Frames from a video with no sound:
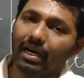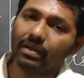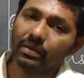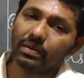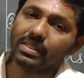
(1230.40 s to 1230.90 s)

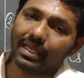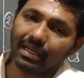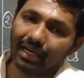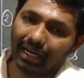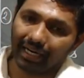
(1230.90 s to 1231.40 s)

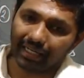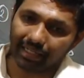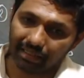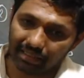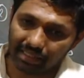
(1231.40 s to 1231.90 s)
using
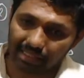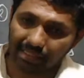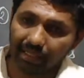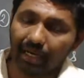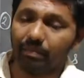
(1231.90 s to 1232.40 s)
articles.
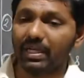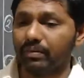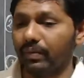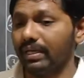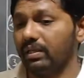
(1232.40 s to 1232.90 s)

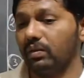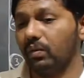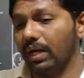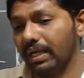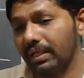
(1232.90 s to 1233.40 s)
But when
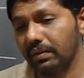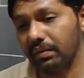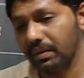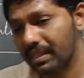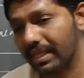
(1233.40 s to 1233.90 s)
you are
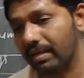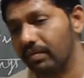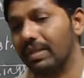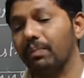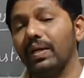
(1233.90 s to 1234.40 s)
using
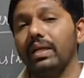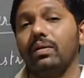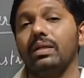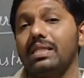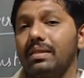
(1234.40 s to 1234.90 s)
with a
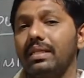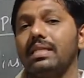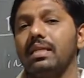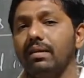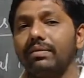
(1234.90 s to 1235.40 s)
particular
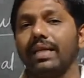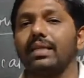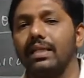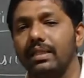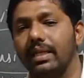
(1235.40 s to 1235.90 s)
citizen of that
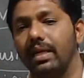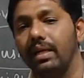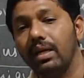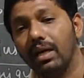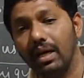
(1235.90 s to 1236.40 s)

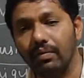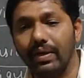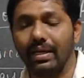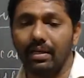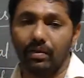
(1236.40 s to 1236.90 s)
country, we
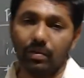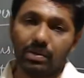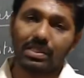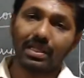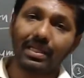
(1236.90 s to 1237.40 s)
can
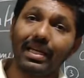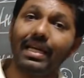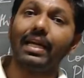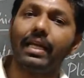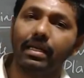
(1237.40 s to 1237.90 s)
use the
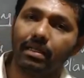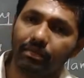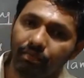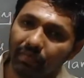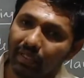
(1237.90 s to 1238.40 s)
Indian,
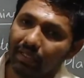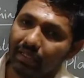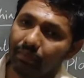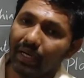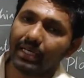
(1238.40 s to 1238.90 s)

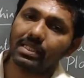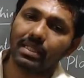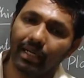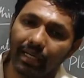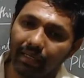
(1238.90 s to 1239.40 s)
the
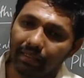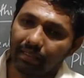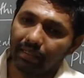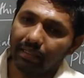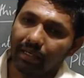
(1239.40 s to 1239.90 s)
Pakistani,
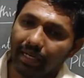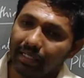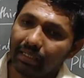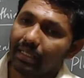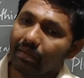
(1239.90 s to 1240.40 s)

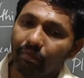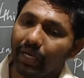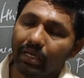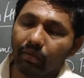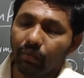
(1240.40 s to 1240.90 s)
right?
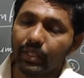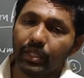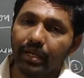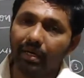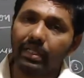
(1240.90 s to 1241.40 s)
But we
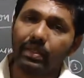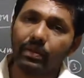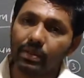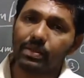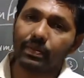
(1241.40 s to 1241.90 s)
should not
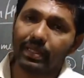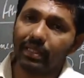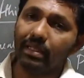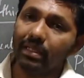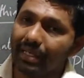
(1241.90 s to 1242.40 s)
use with
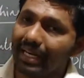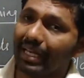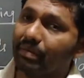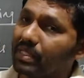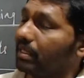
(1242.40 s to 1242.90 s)
the
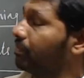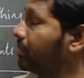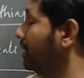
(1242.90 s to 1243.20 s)
names of